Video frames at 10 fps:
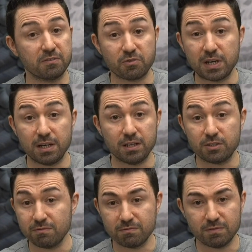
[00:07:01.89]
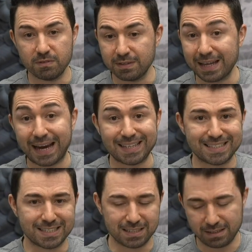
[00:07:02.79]
3
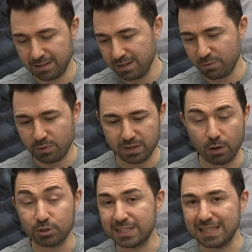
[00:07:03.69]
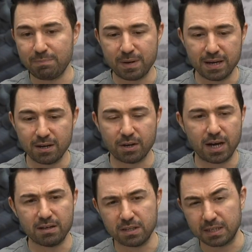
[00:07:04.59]
nights without sleeping,
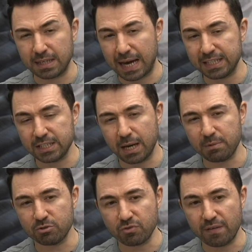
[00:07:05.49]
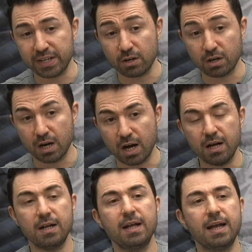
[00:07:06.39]
okay? The night time you're driving your car,
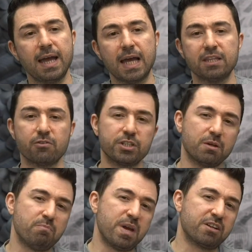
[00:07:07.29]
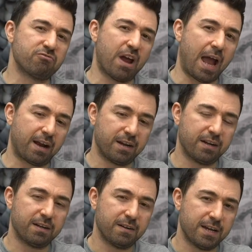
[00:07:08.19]
and there is a big track
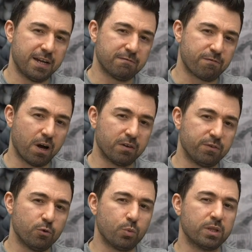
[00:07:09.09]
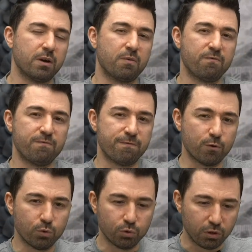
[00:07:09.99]
in front of you with a
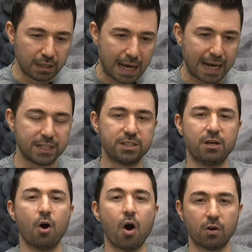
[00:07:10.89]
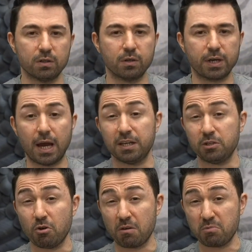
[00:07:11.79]
full light on, okay? And
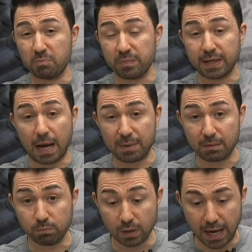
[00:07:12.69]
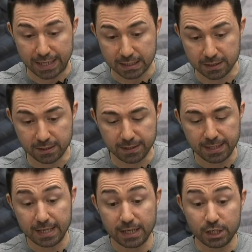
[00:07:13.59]
you are becoming blind.
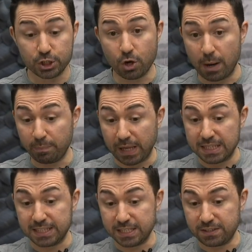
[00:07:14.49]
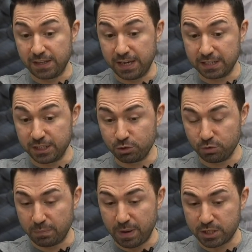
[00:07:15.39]
So I place these things into
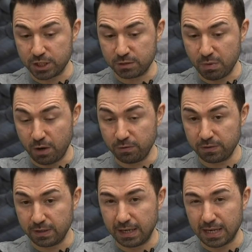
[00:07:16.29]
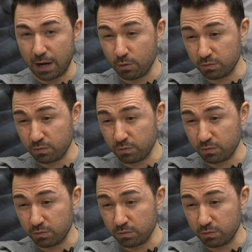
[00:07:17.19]
the patient's mouth, and I